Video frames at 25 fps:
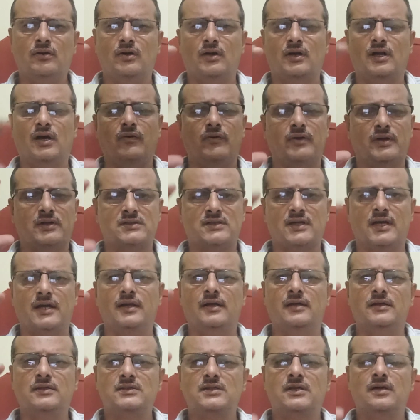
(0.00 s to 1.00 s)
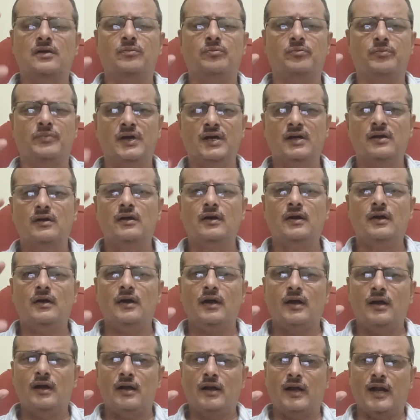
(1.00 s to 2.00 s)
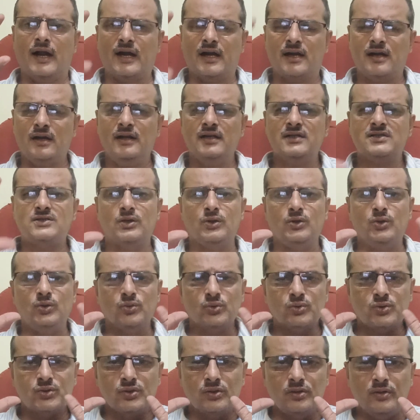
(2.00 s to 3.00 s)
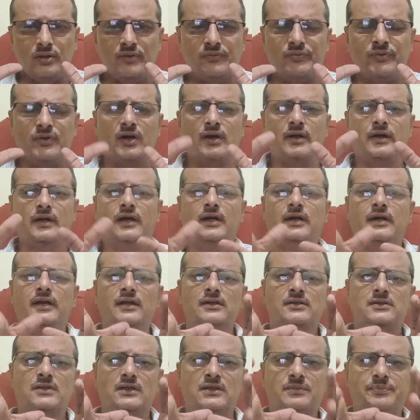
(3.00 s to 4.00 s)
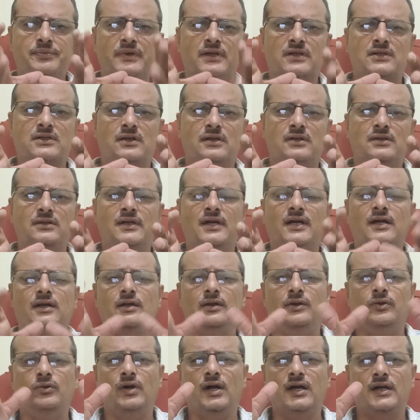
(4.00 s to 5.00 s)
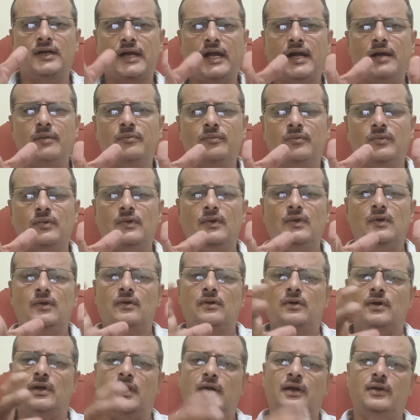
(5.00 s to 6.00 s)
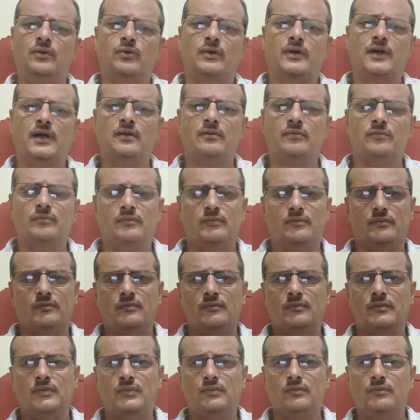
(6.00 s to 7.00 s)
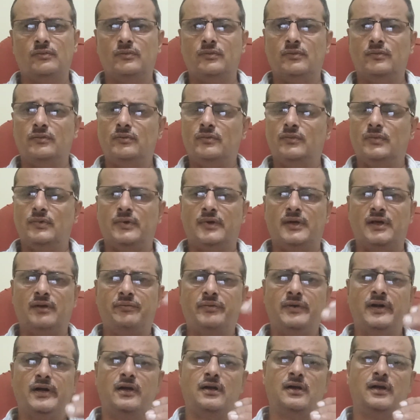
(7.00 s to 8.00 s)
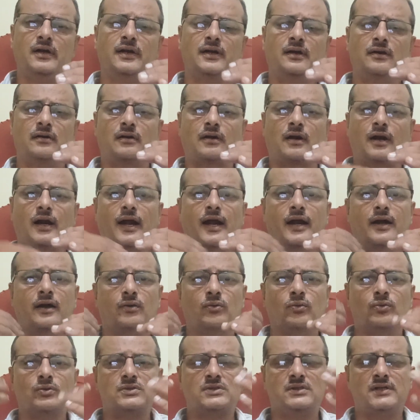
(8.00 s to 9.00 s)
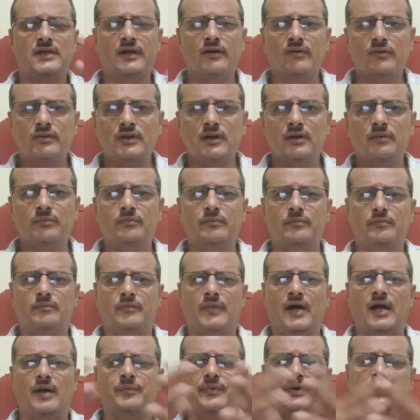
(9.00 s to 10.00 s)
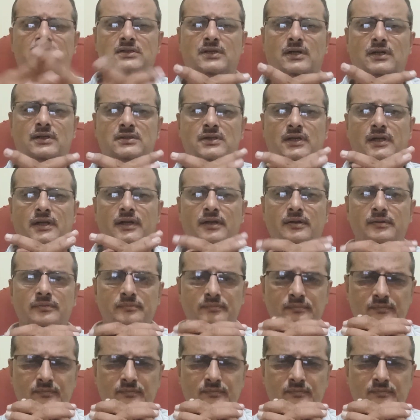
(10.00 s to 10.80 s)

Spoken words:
or our science, but at least if you are treating such patient that you have time and you can definitely try to save the bypass surgery,